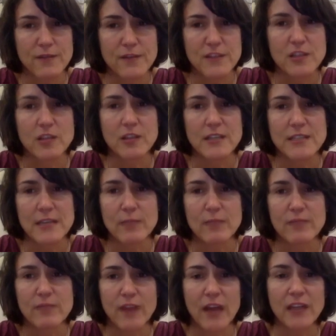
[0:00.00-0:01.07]
physical exam
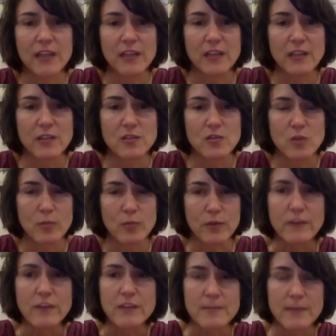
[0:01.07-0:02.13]
findings or
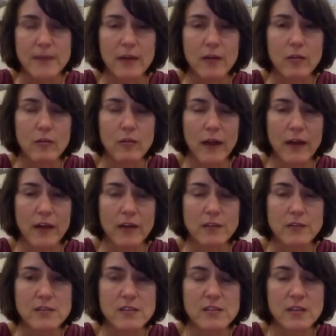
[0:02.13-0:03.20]
previous medical
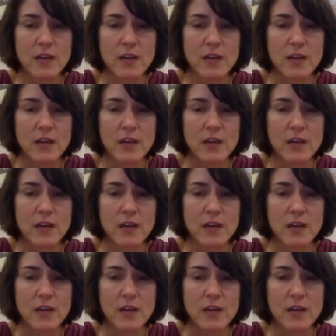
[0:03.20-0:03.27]
records.